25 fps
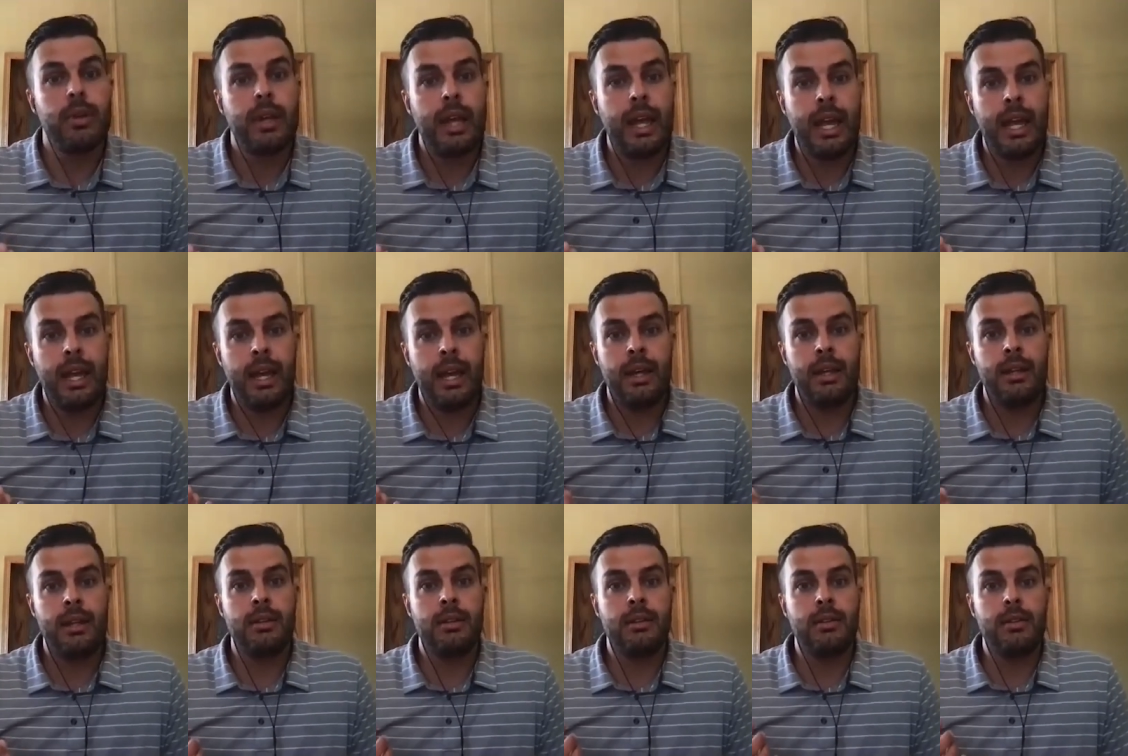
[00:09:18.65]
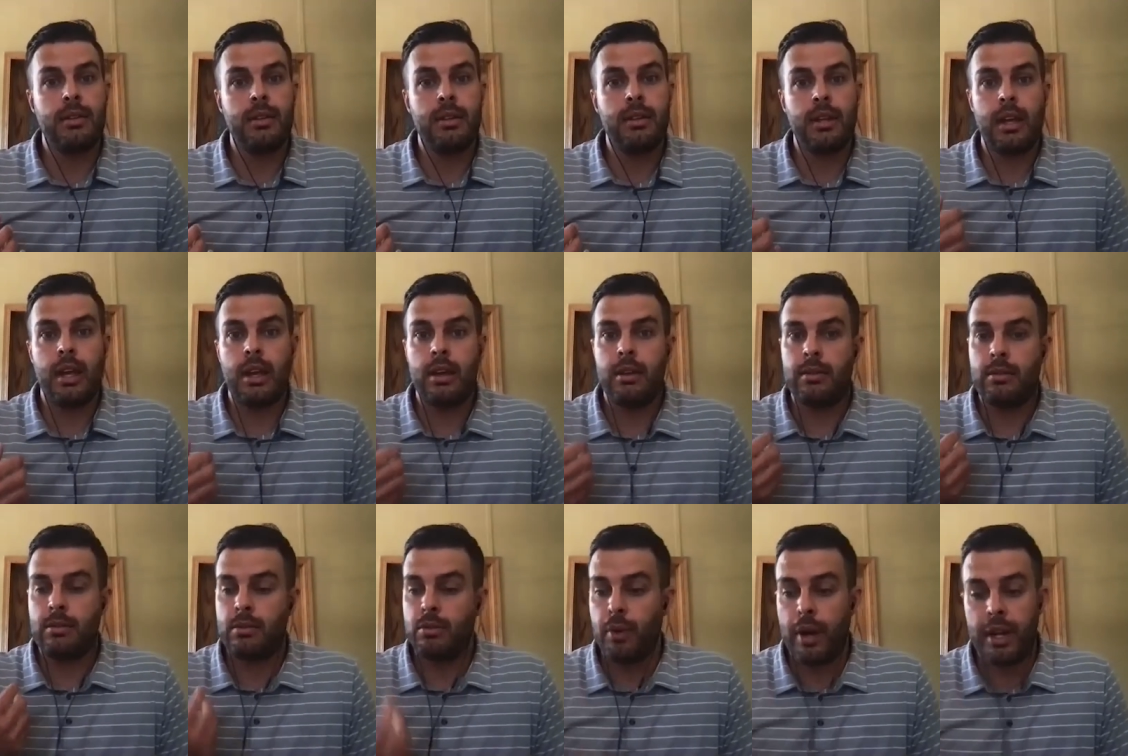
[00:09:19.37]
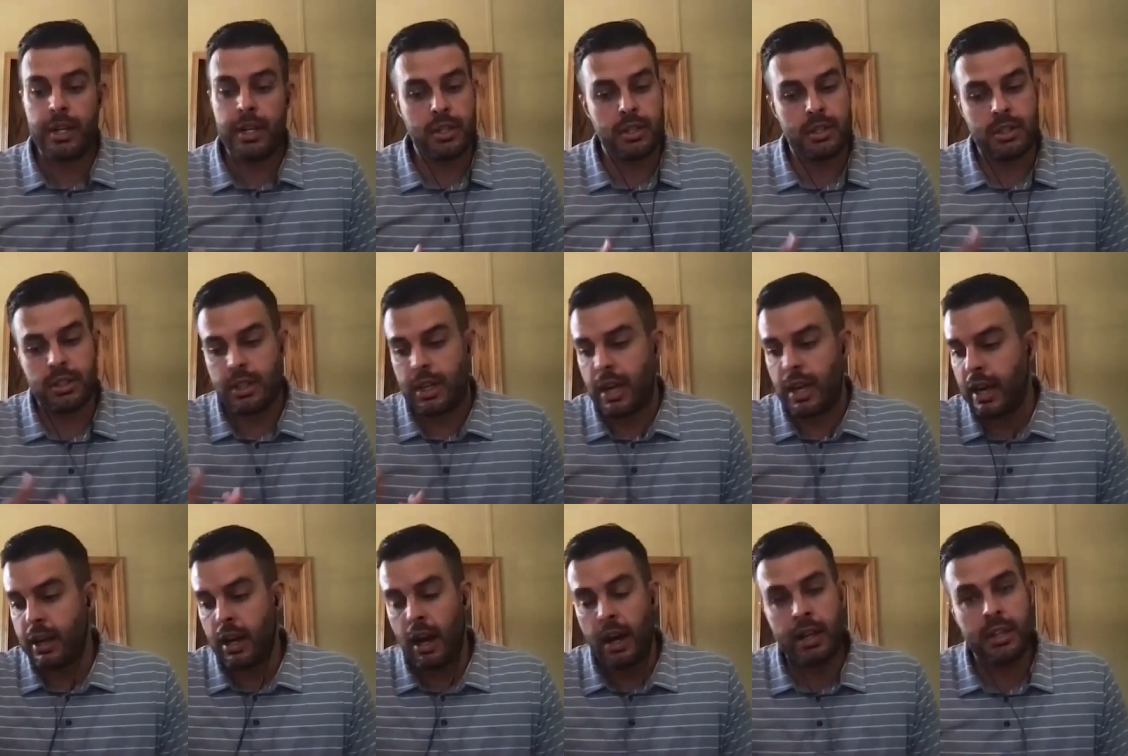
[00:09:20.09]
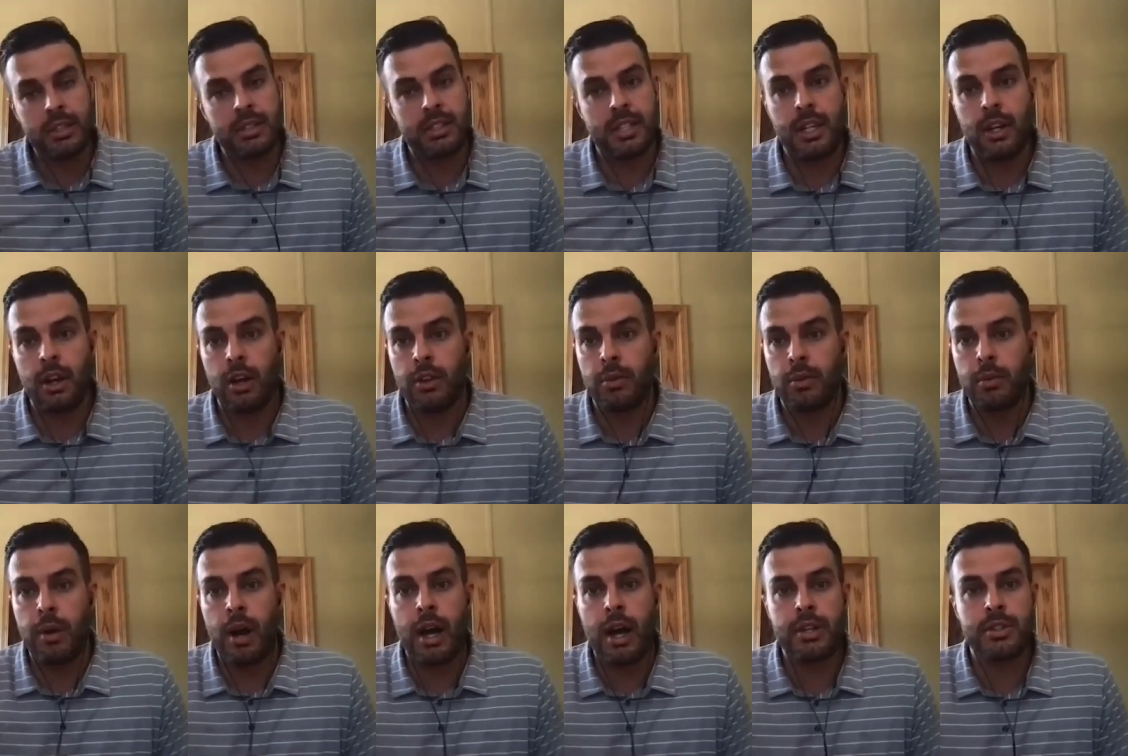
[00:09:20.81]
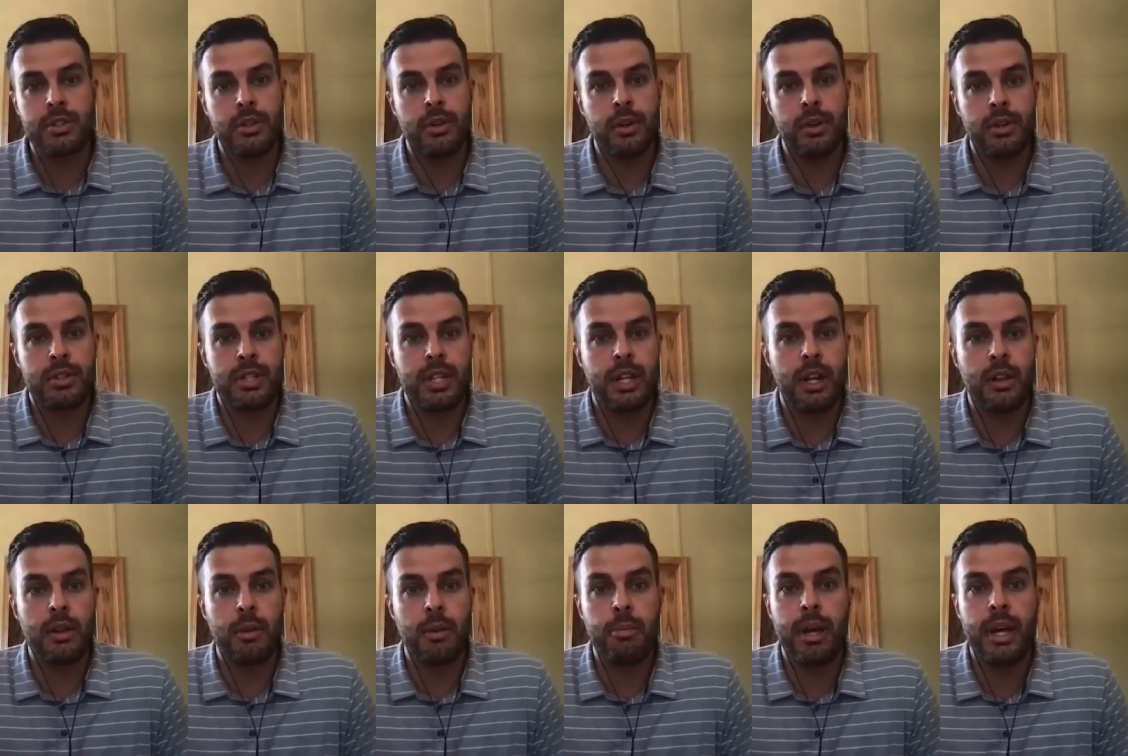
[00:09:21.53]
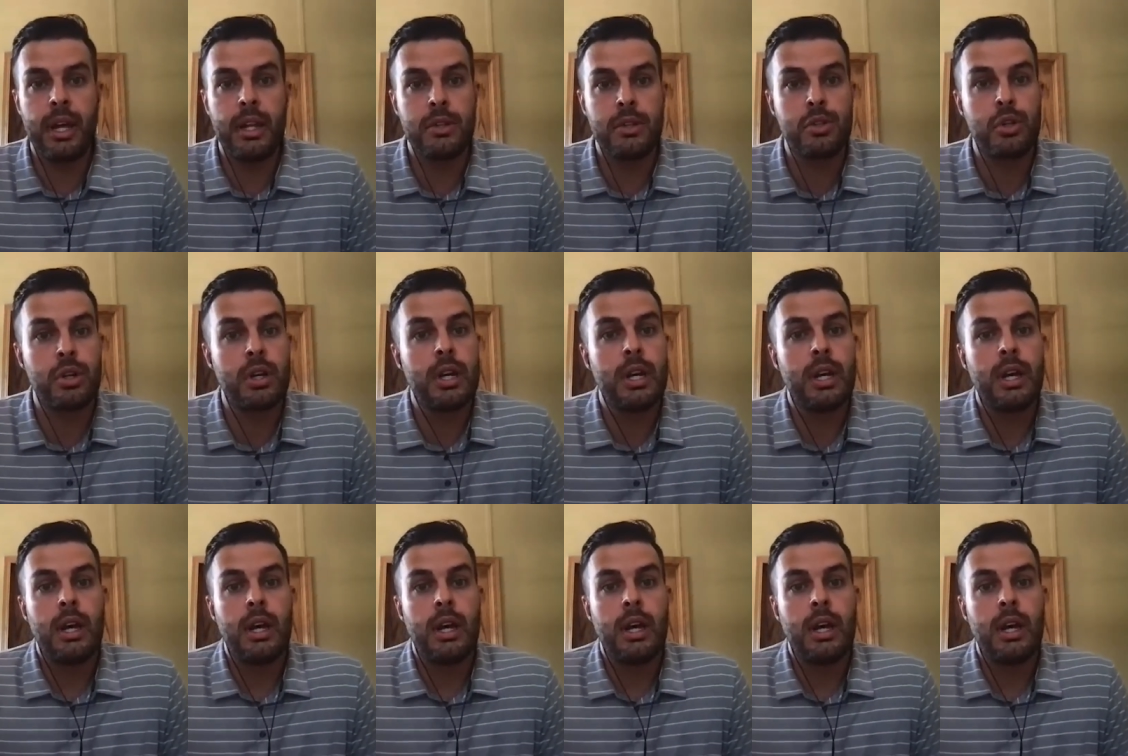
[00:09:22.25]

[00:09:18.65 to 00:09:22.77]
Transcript: And graciously, I got a seat on the roster, a seat on the bench.